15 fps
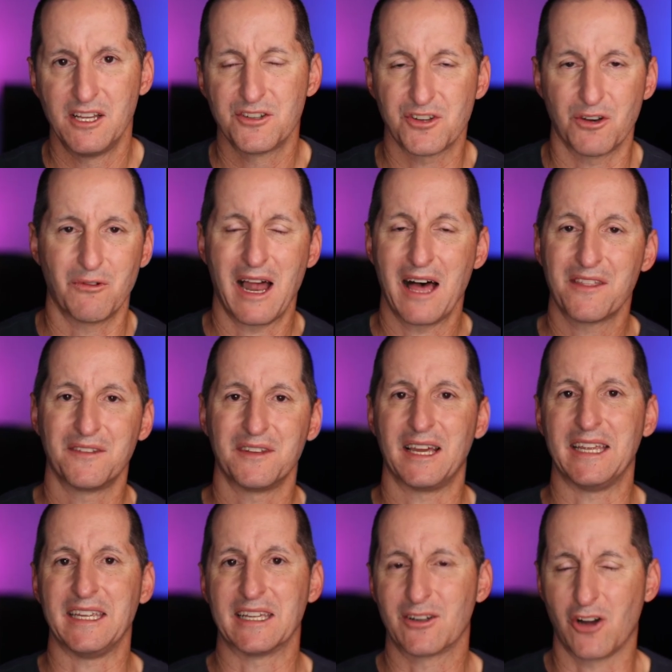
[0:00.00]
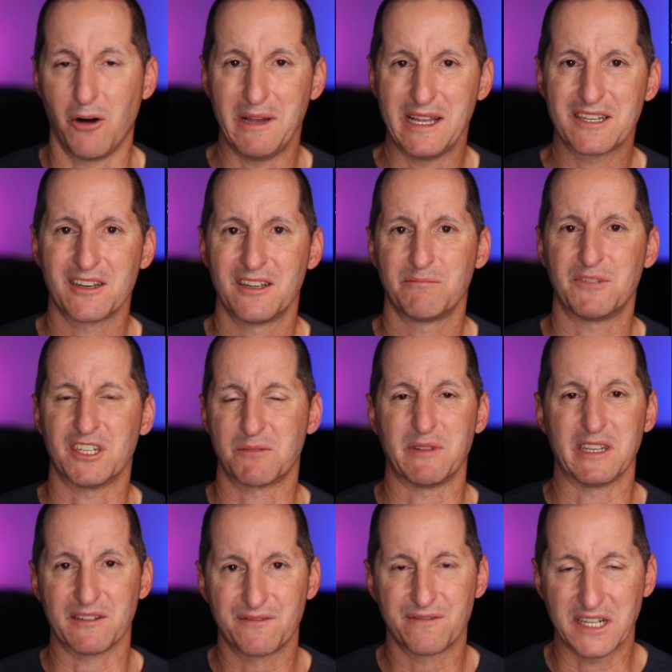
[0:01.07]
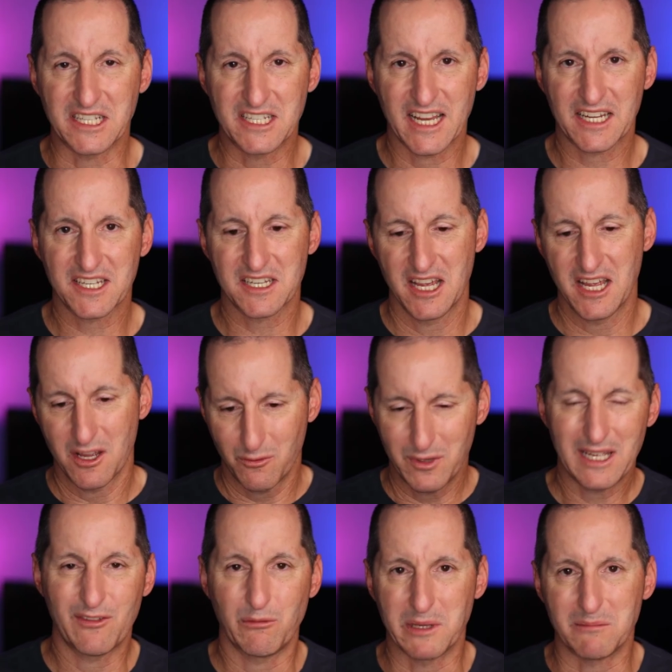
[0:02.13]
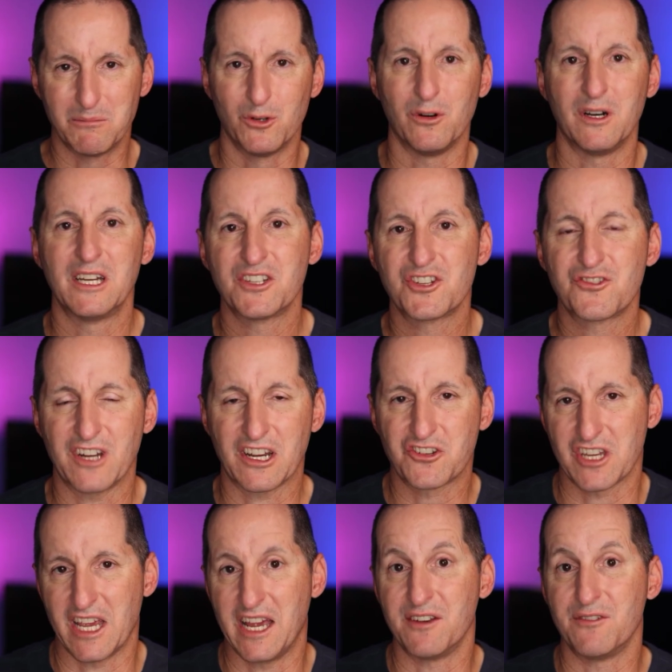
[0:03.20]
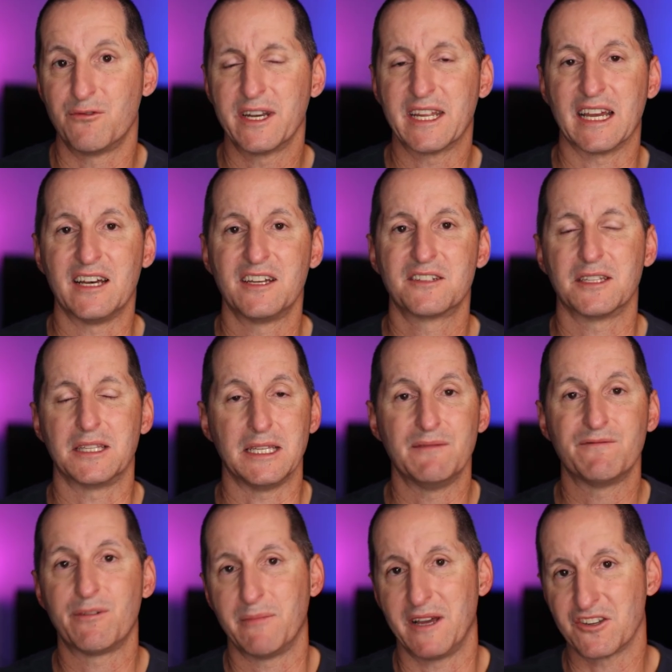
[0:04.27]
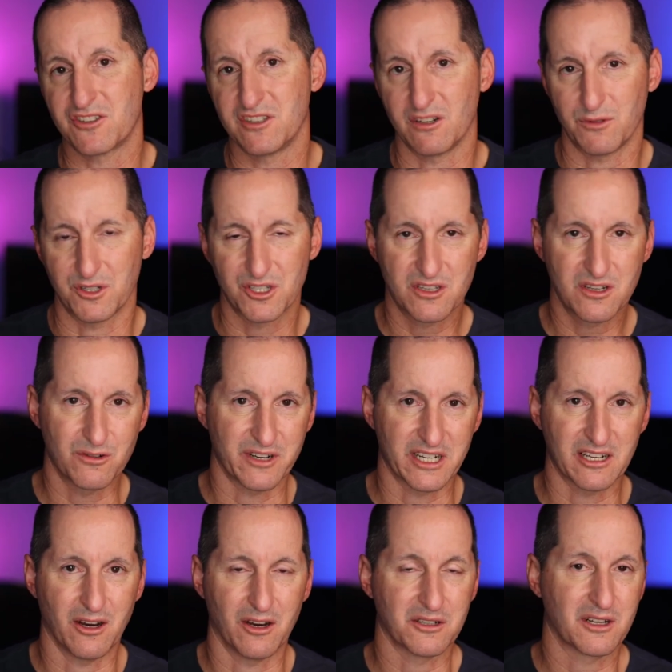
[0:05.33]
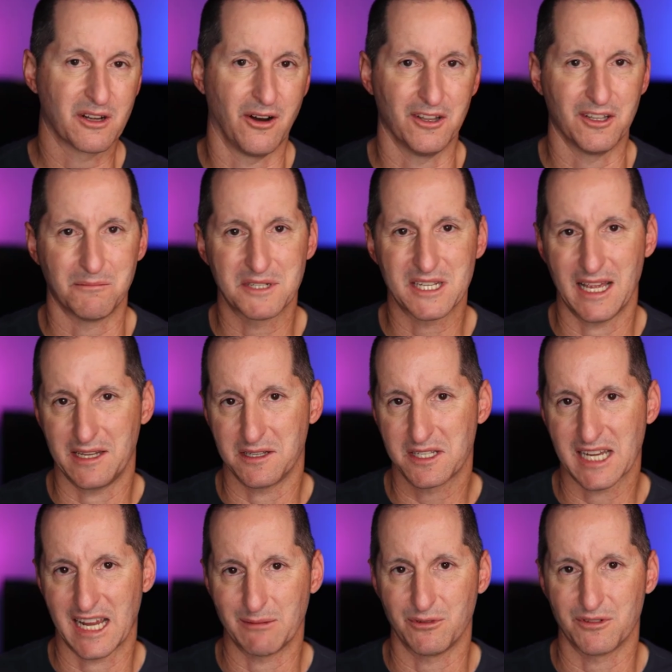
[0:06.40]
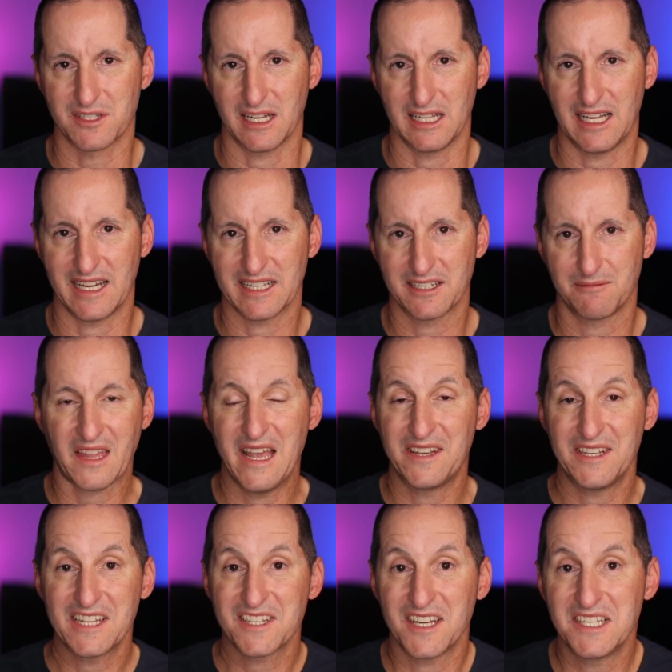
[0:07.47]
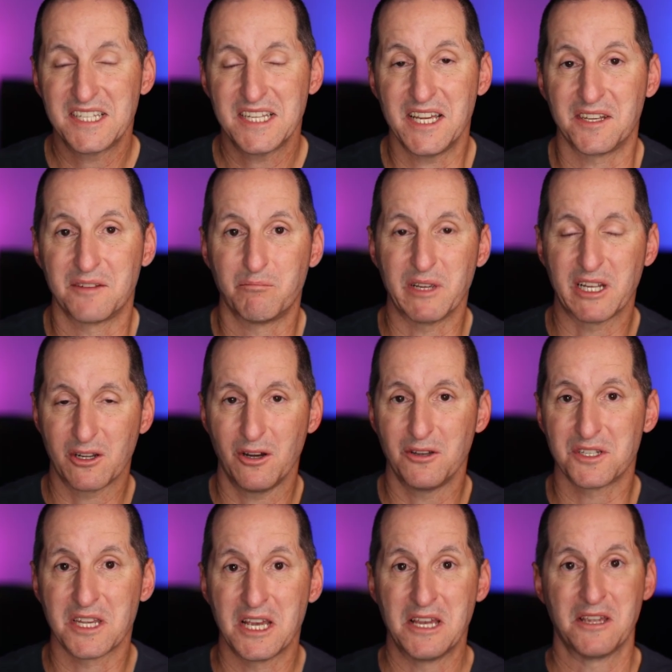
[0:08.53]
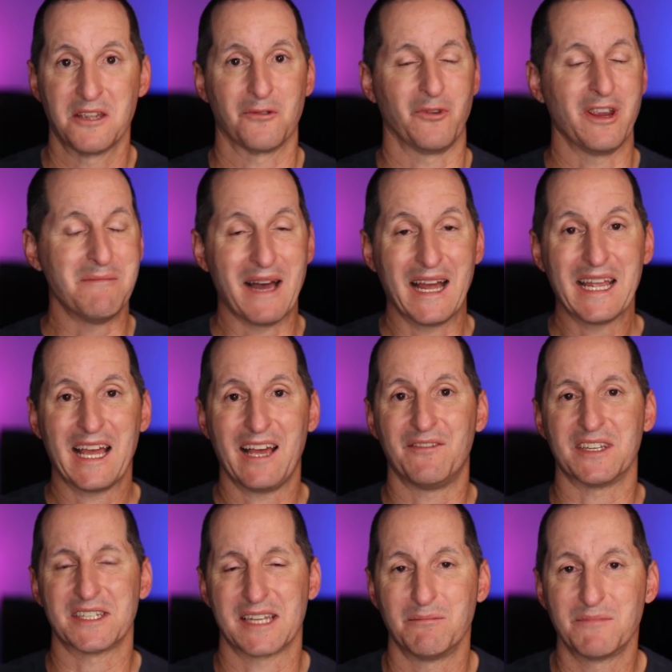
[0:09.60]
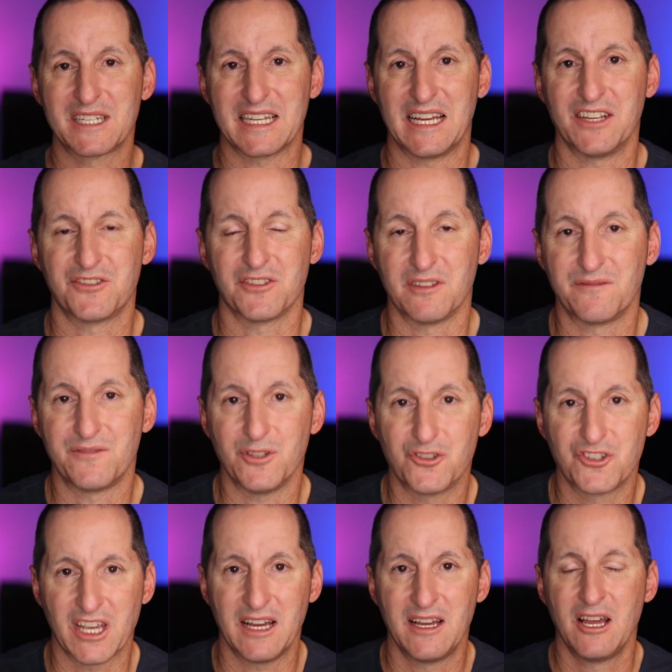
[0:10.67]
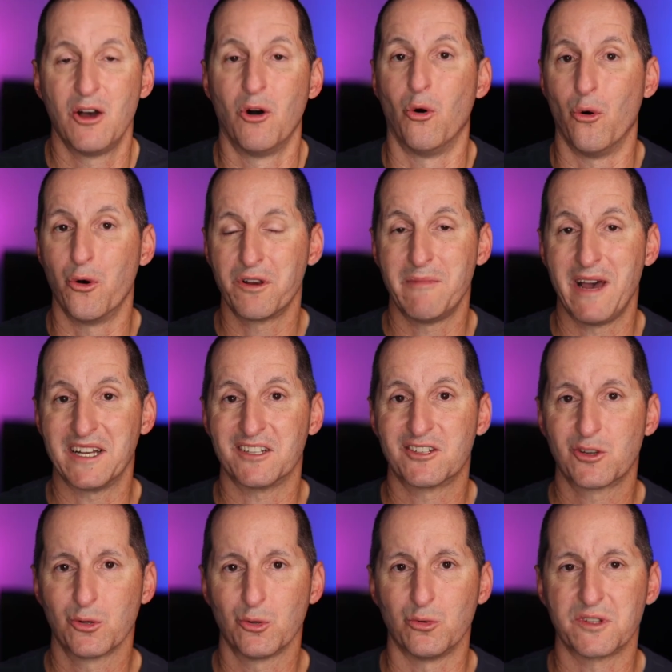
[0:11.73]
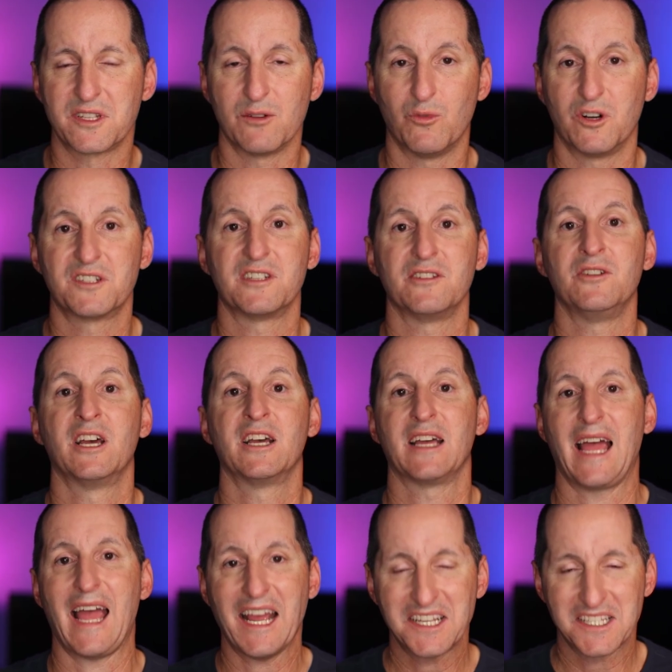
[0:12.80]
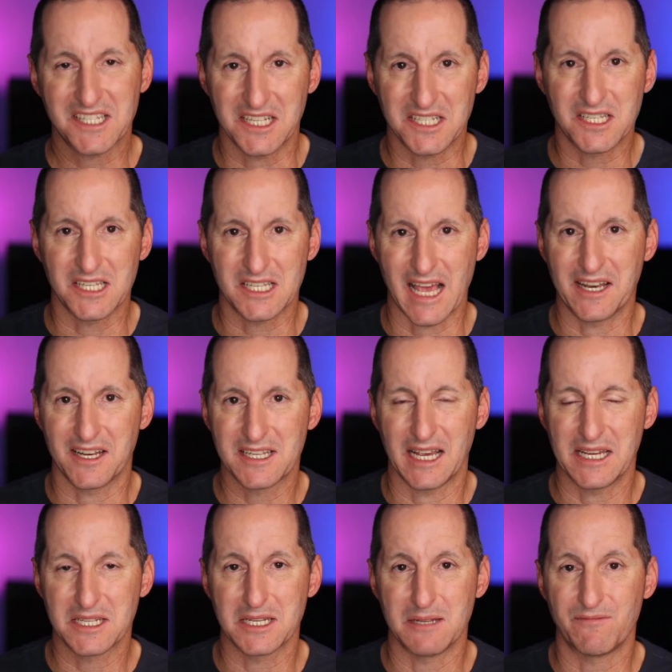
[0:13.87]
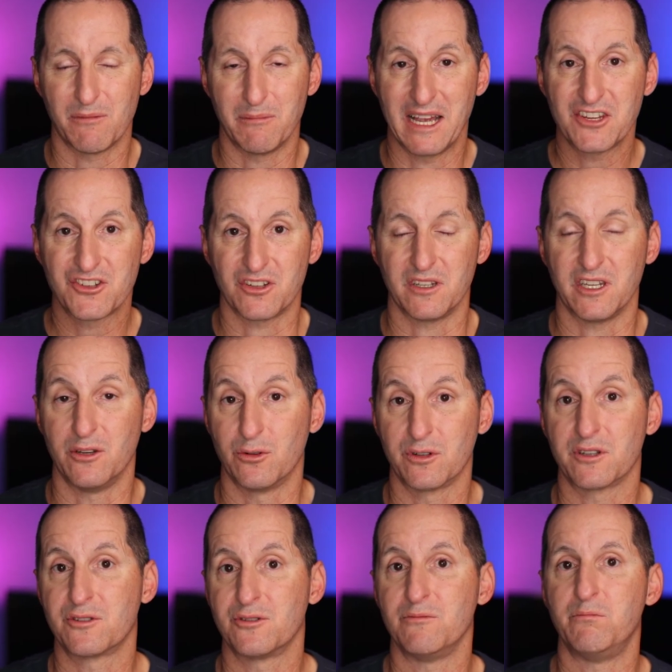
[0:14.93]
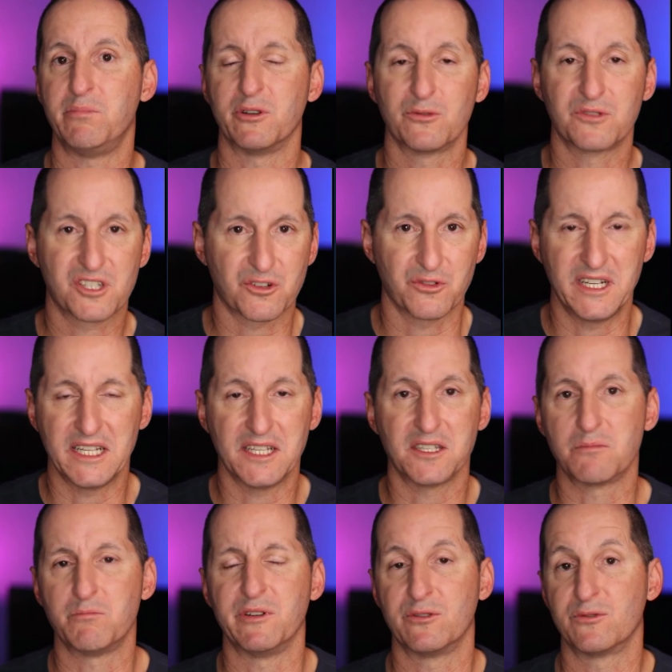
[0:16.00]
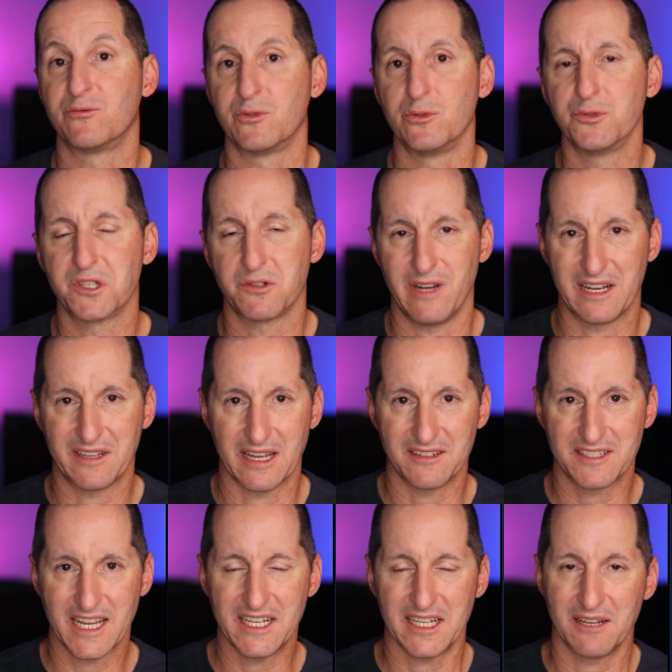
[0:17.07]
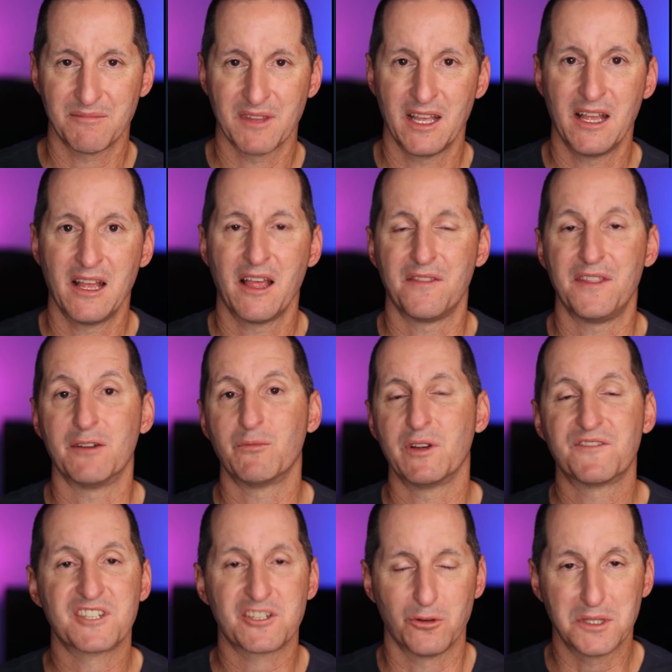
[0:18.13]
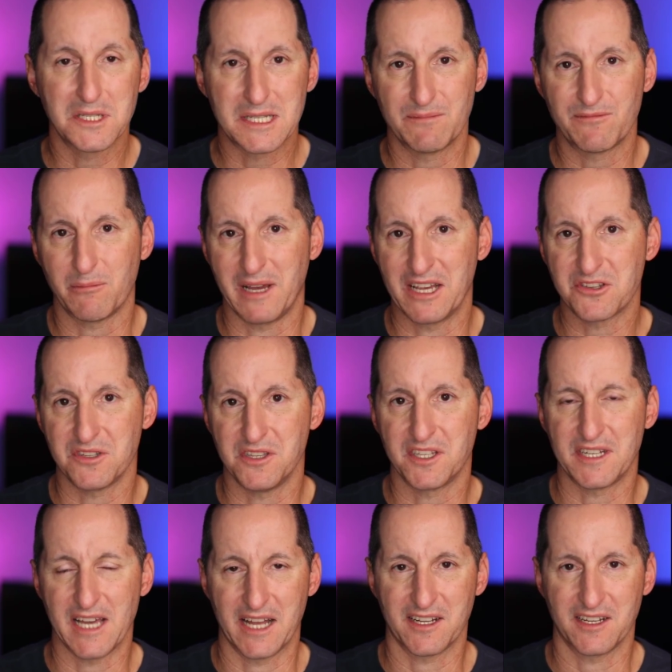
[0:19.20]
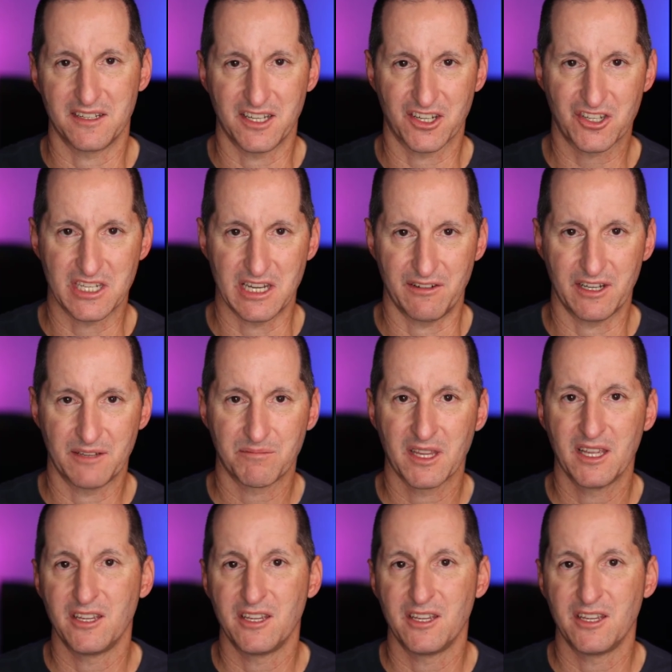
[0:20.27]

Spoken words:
So rather than a comment just being free text, we have a bit more structure and rigor to the information that we're storing on columns and tables alike. And as I said, because we may have at some stage in the future automated tools that want to access this annotation information in order to build screens, build rules around our data, then we've stored this information in the data dictionary.